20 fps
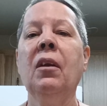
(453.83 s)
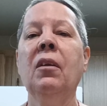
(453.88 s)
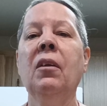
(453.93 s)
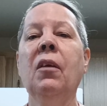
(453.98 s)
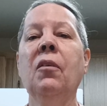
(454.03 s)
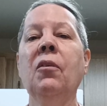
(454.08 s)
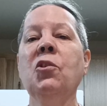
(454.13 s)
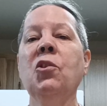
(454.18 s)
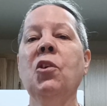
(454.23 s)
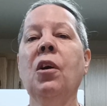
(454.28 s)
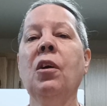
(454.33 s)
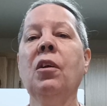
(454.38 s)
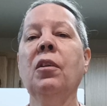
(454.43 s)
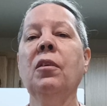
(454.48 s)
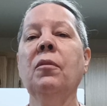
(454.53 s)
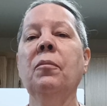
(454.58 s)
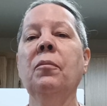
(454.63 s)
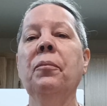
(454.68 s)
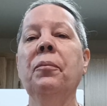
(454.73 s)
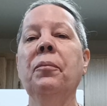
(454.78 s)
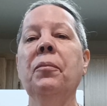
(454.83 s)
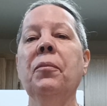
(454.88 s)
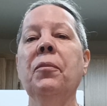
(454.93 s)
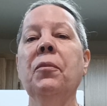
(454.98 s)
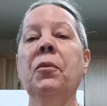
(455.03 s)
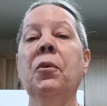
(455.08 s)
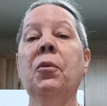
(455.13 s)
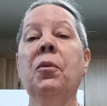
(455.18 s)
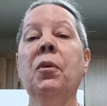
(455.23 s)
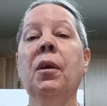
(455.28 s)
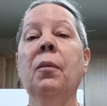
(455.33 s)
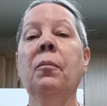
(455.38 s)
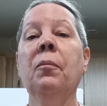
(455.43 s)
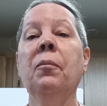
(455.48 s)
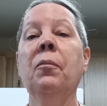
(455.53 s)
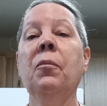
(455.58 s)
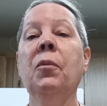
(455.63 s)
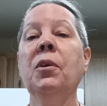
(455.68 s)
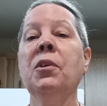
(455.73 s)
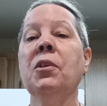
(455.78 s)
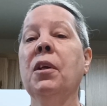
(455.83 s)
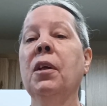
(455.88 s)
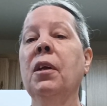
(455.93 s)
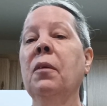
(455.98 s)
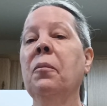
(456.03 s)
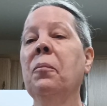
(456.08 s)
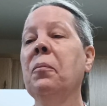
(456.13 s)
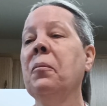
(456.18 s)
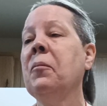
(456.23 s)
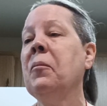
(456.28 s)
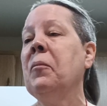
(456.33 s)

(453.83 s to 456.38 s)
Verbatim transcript: Another chocolate cream whiskey